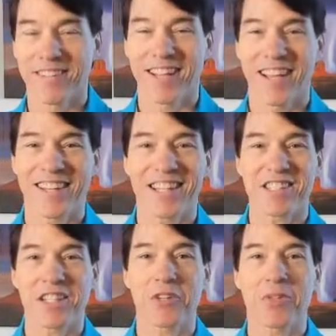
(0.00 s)
Okay,
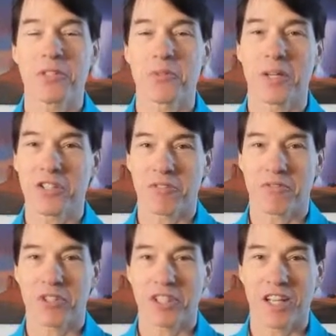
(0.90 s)
that's the quiz question
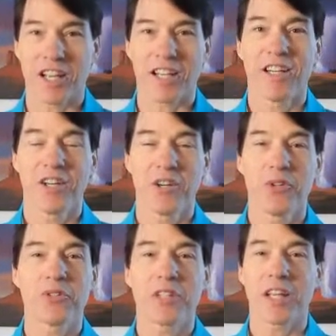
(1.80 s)
for today.
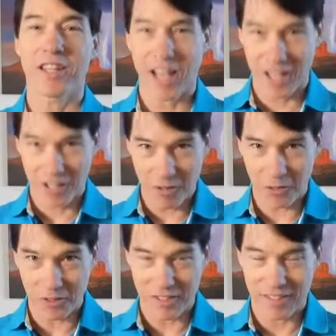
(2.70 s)
Who said that quote?